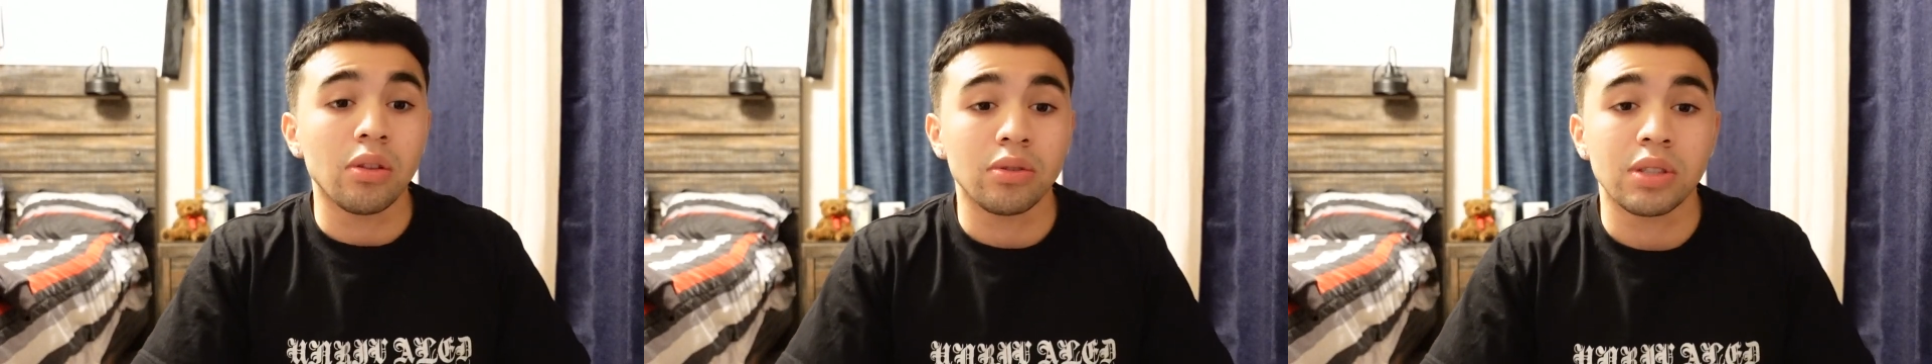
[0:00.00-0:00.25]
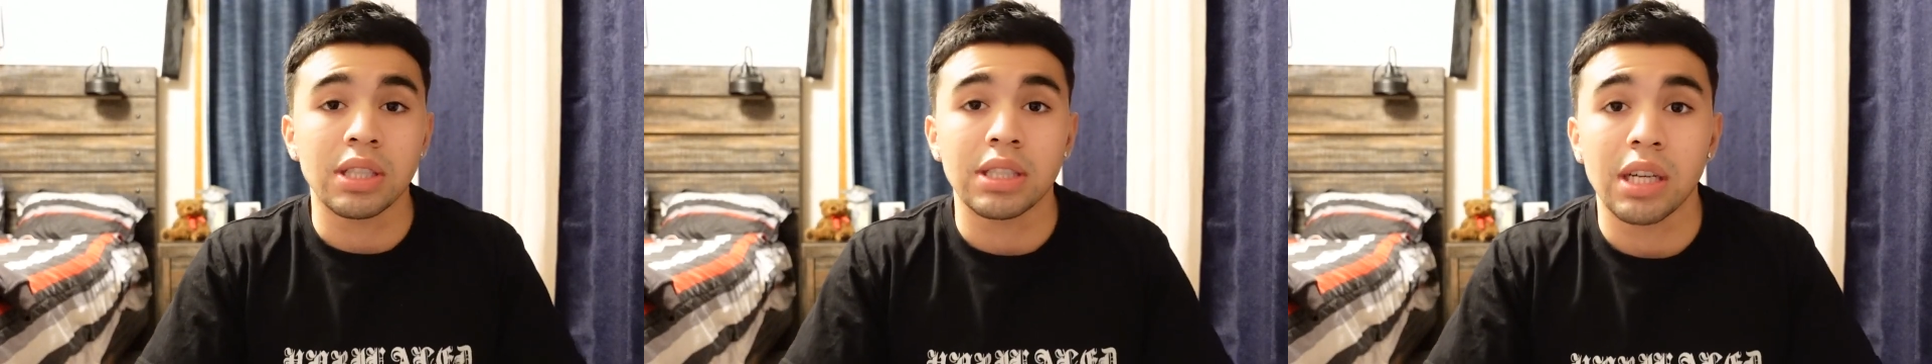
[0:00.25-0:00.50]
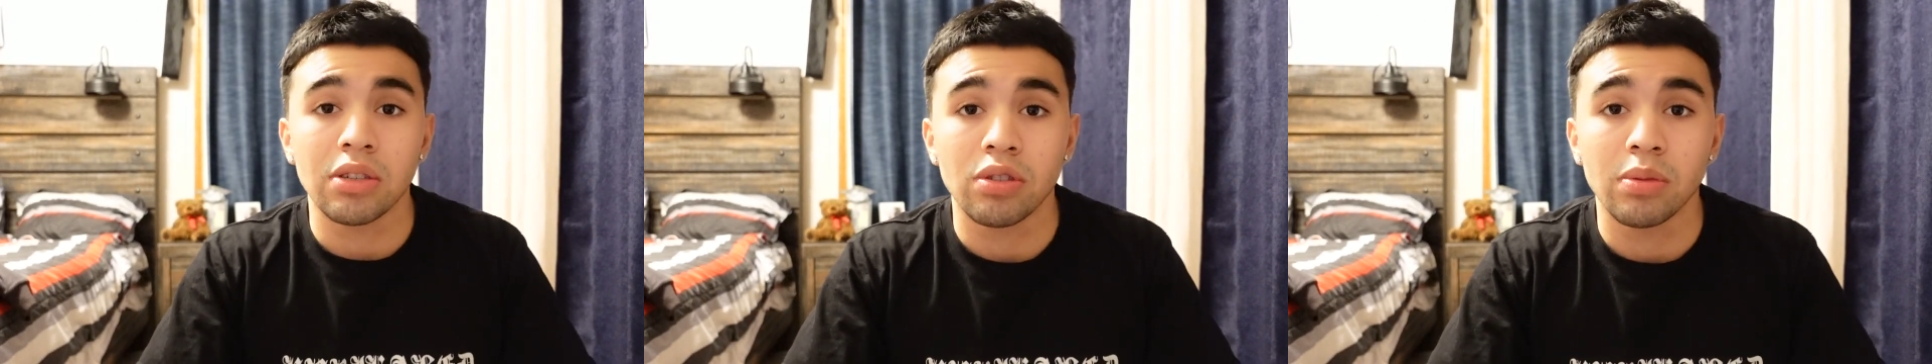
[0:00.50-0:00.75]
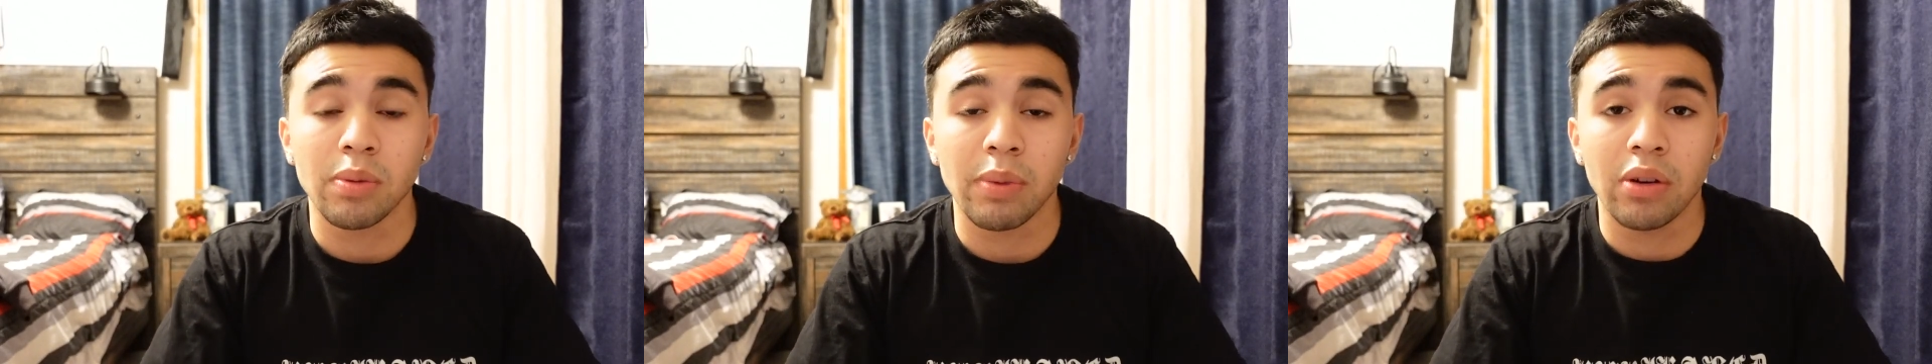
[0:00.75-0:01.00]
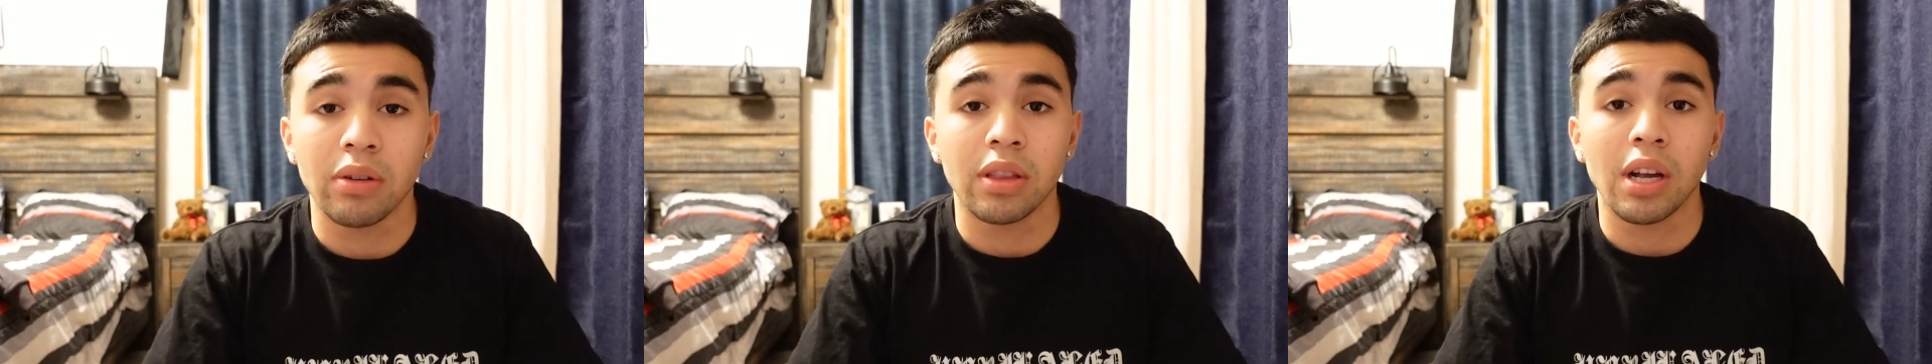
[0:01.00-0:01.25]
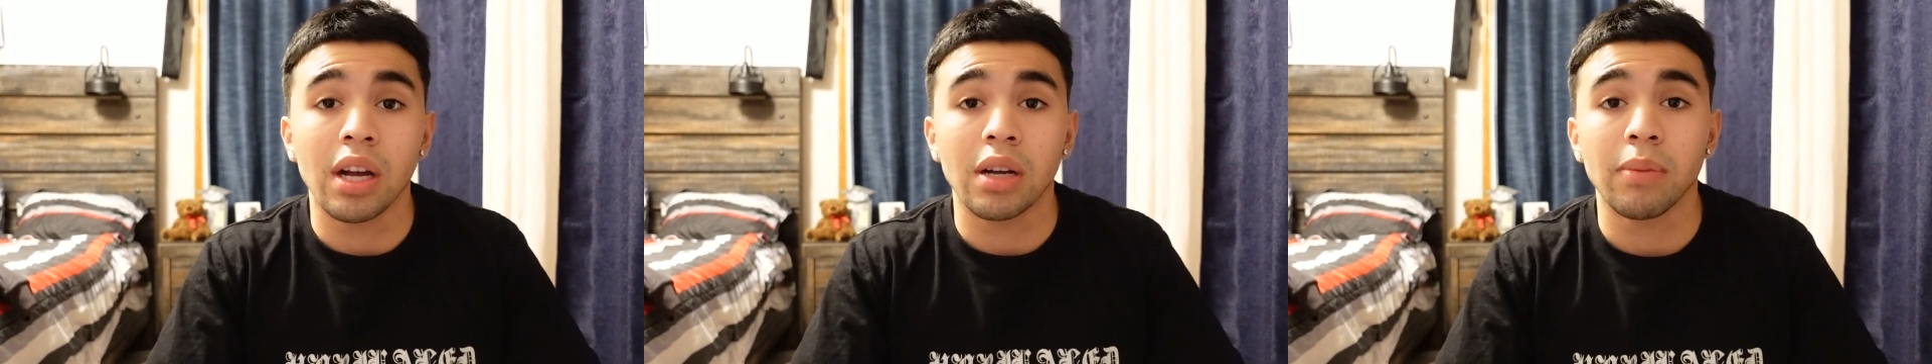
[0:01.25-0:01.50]
those things I dream about and
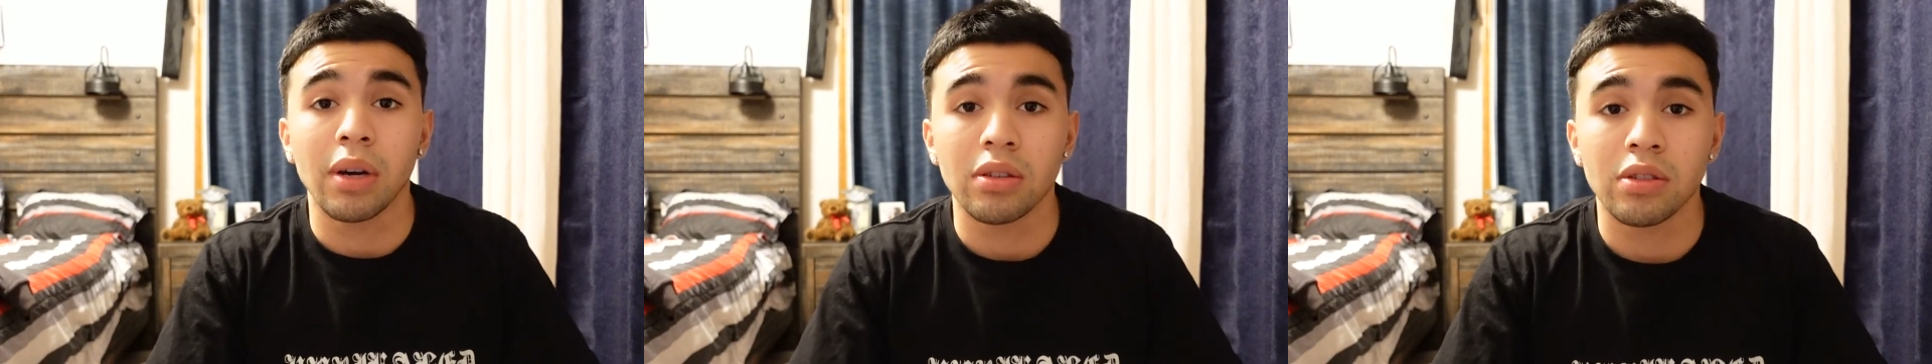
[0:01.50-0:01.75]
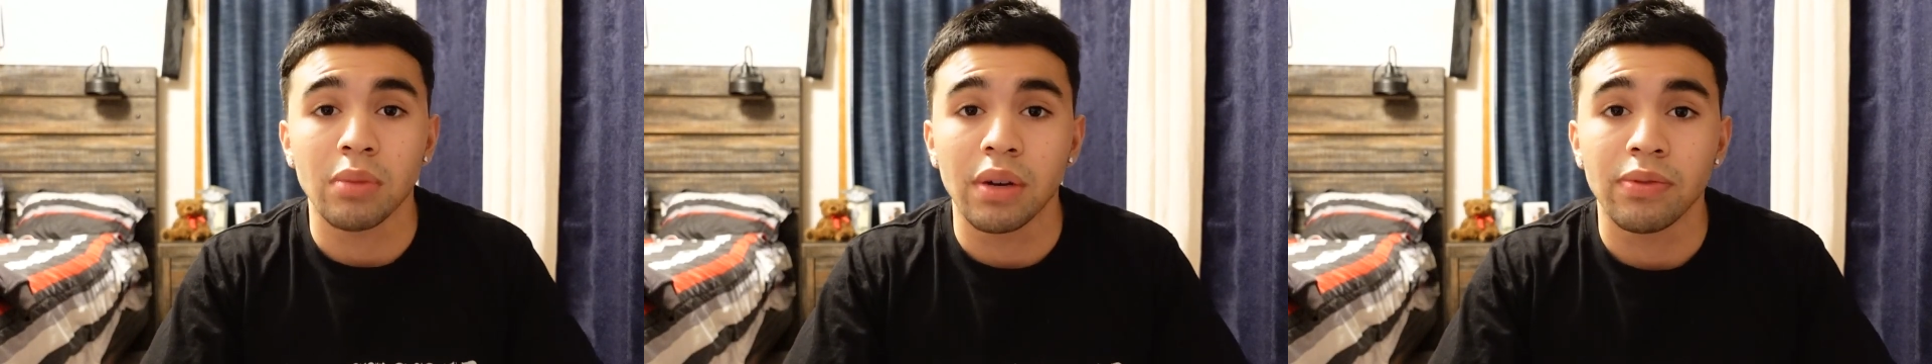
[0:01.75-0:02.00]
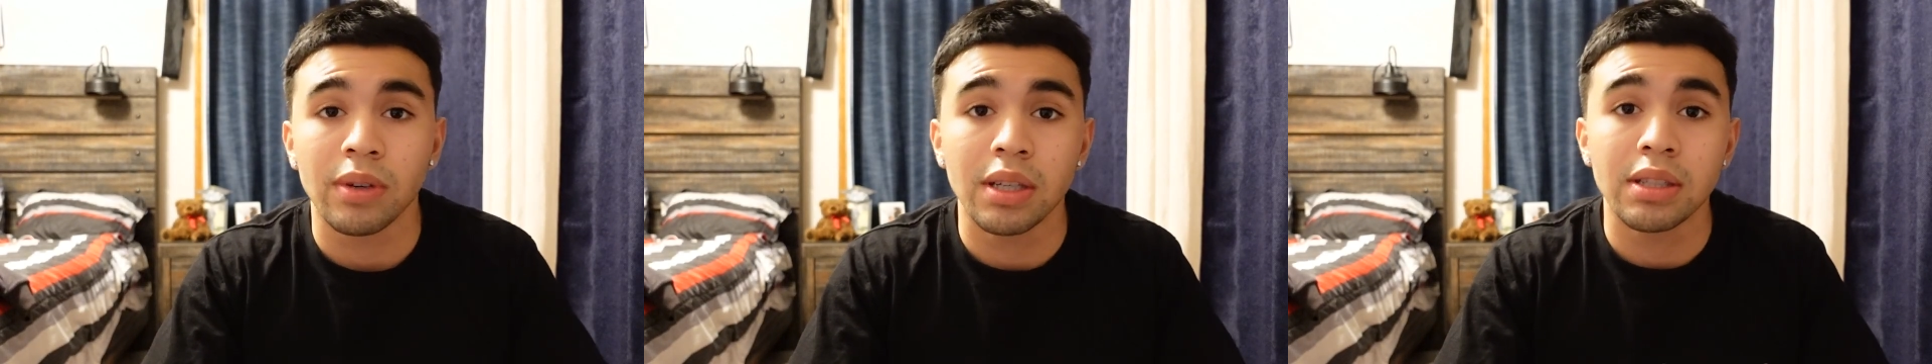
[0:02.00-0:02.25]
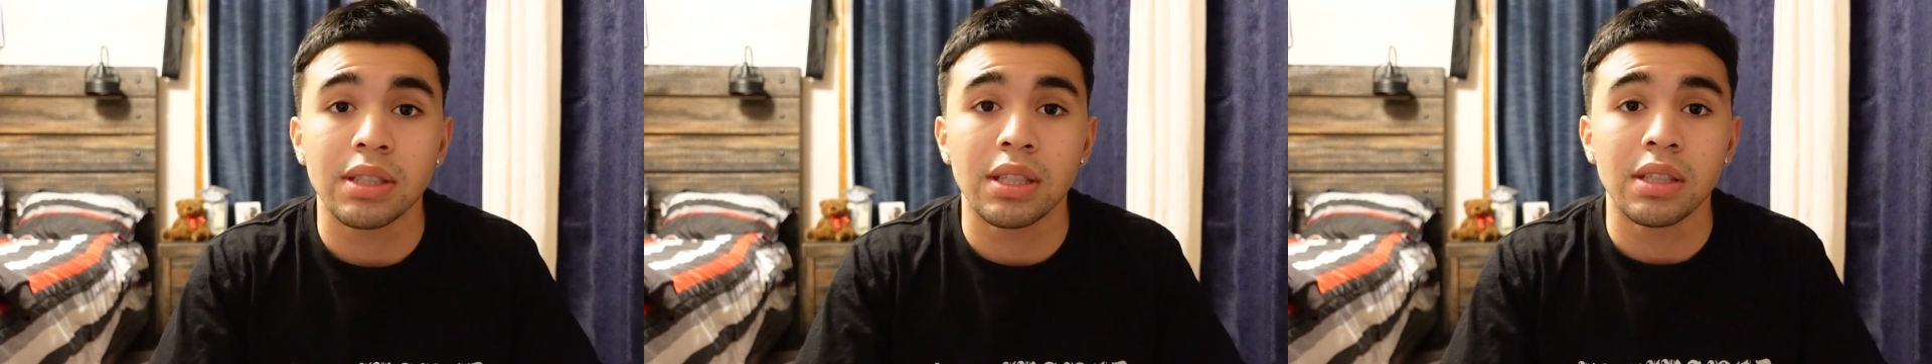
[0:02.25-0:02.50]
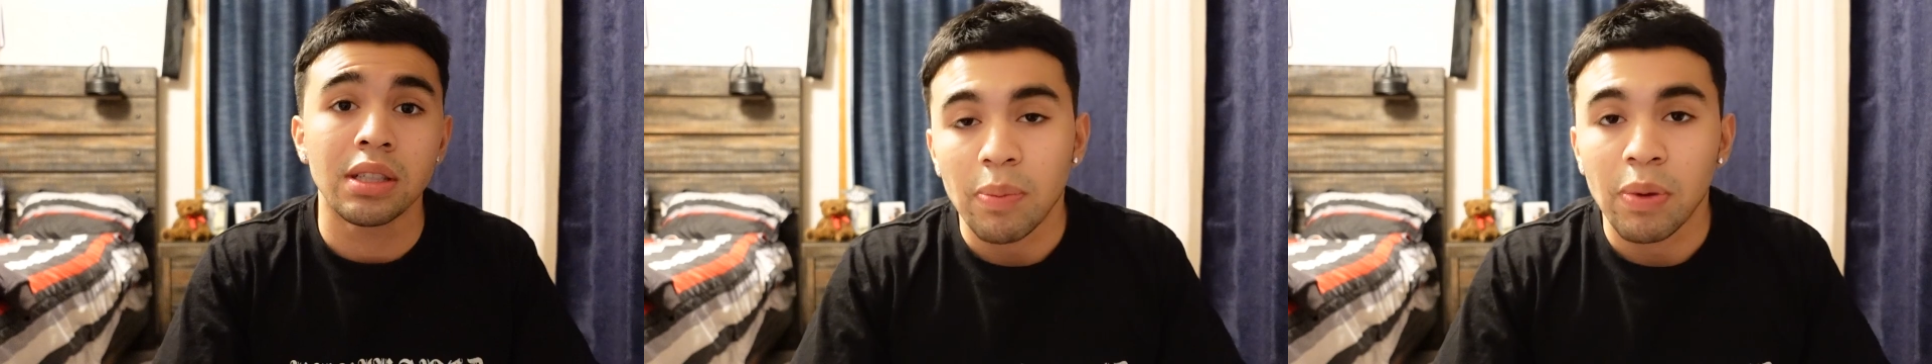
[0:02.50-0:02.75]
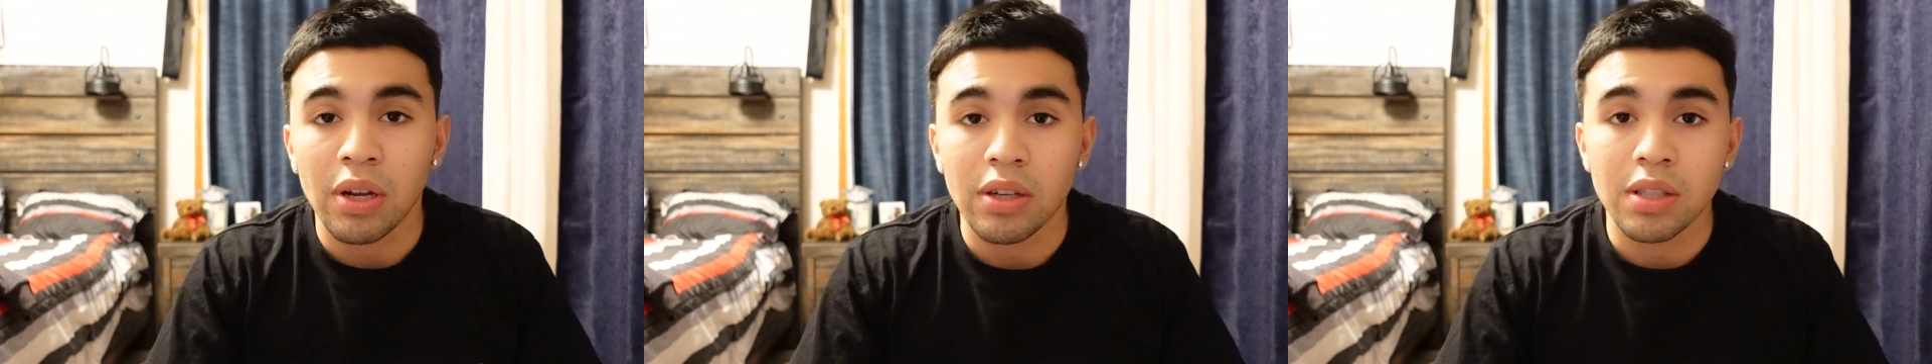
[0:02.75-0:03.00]
talk about to my friends and tell my
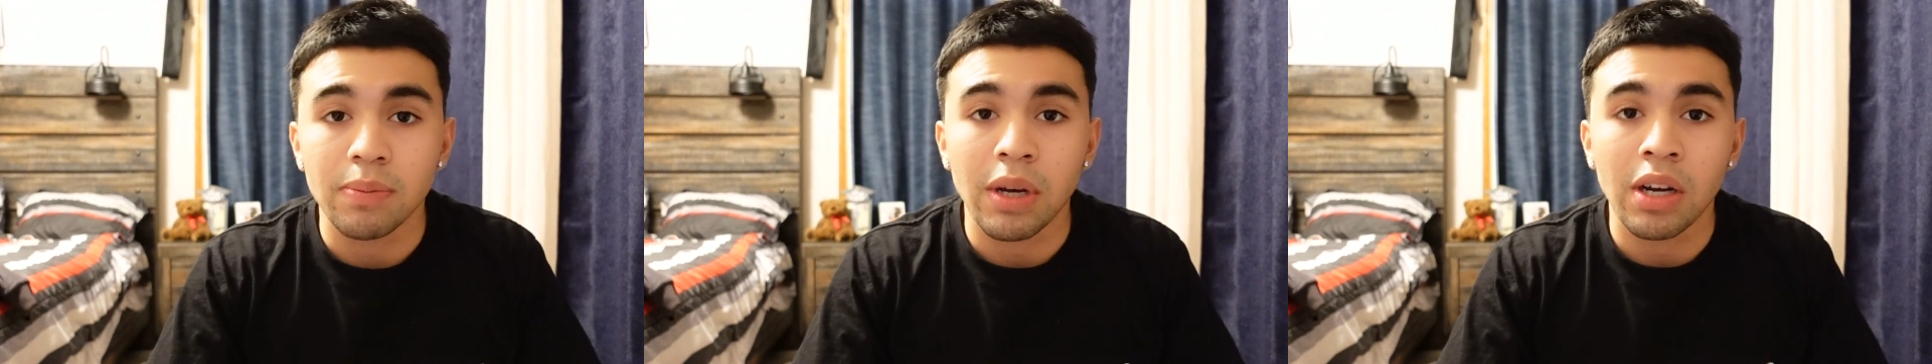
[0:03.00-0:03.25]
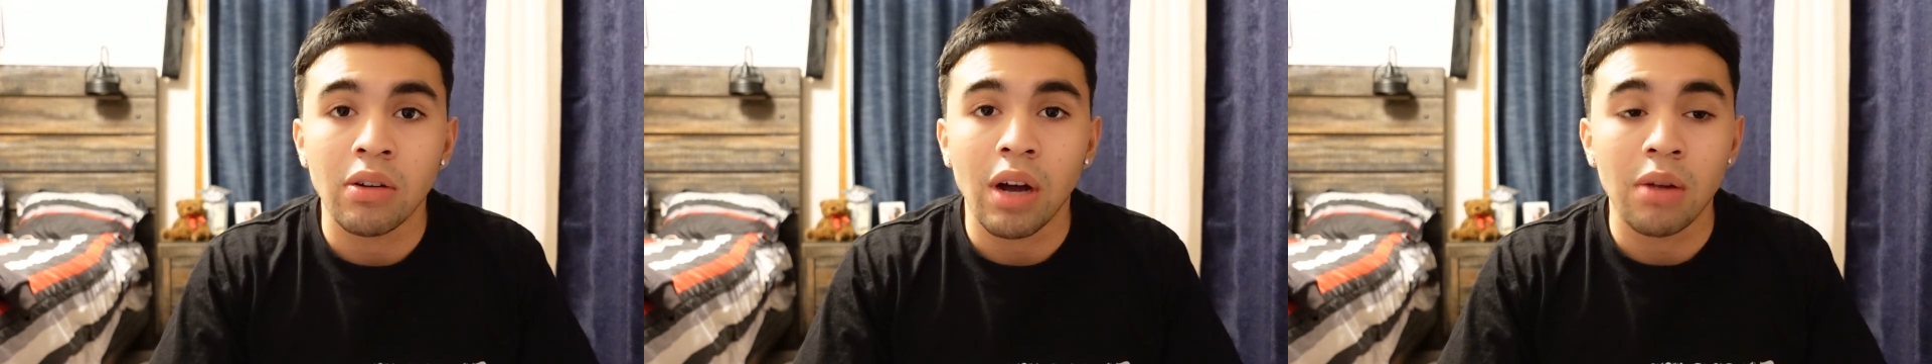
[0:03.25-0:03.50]
parents about.